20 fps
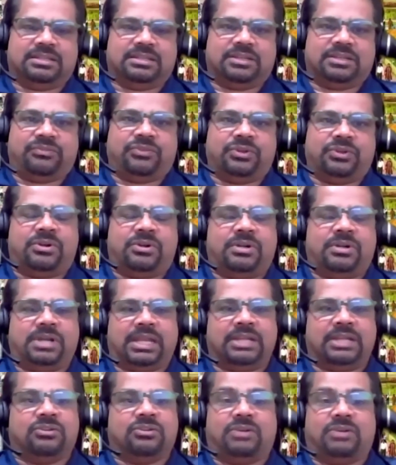If you are
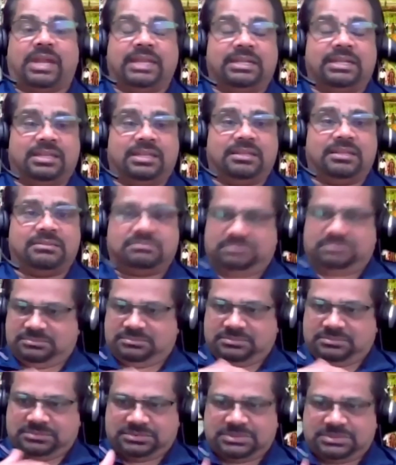into writing,
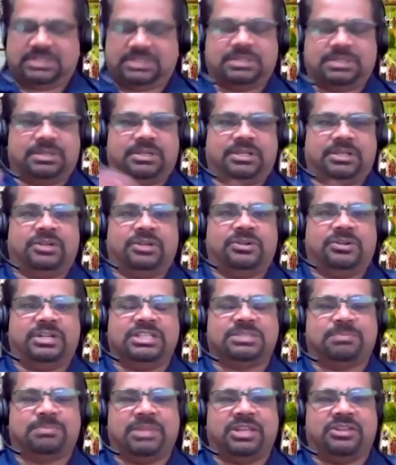
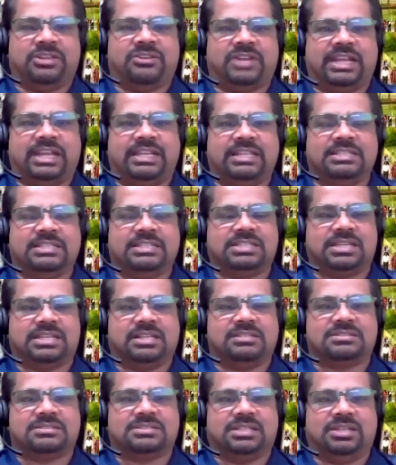display your writing
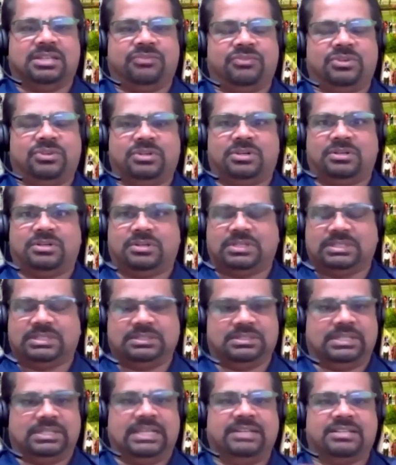skills. If you're
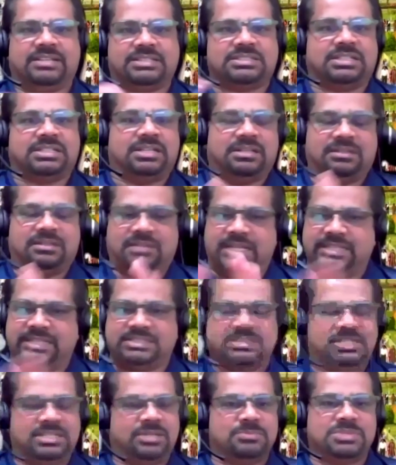interested in
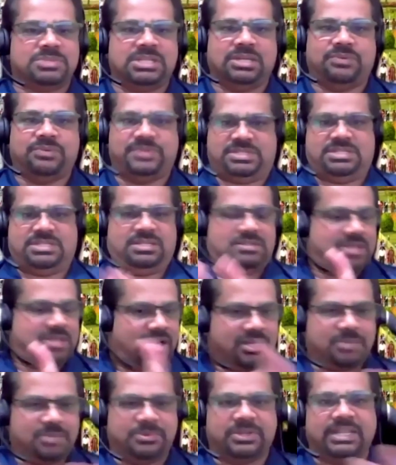next genome sequencing,
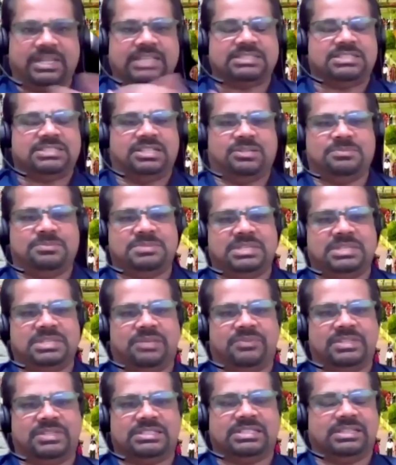talk about next genome
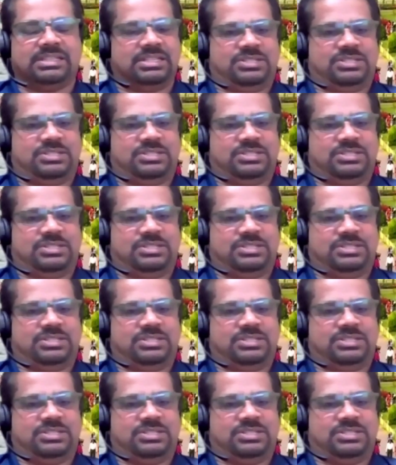sequencing.